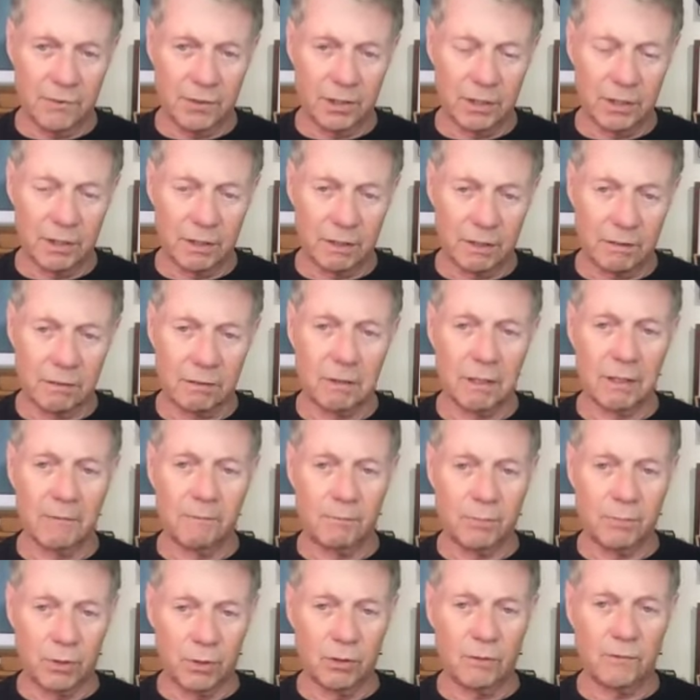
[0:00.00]
the
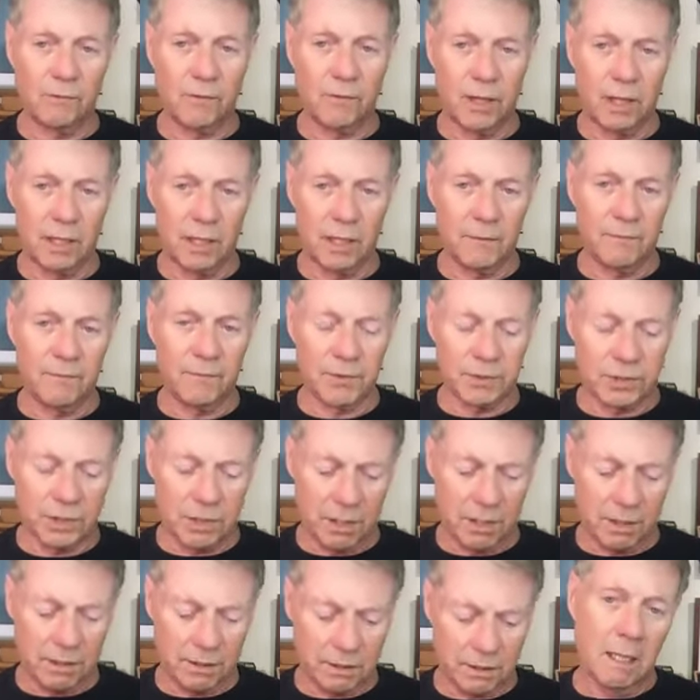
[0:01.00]
purified
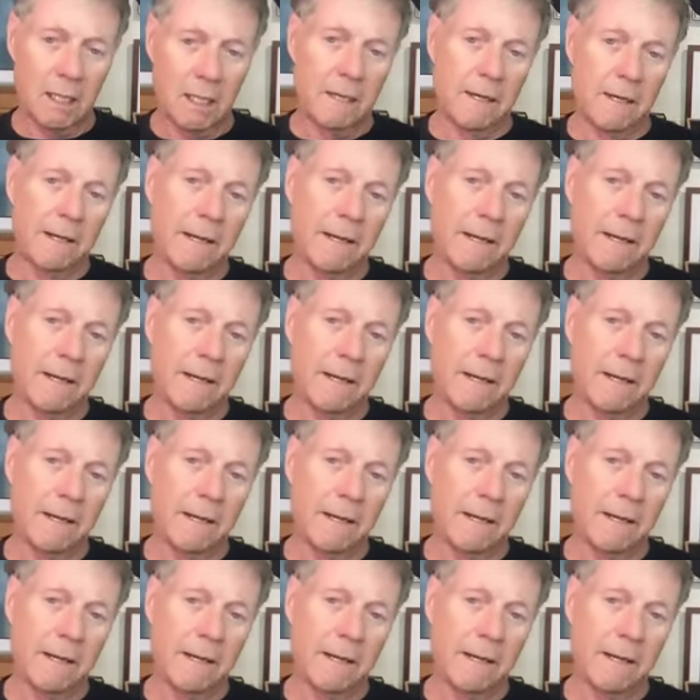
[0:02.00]
lymphocytes.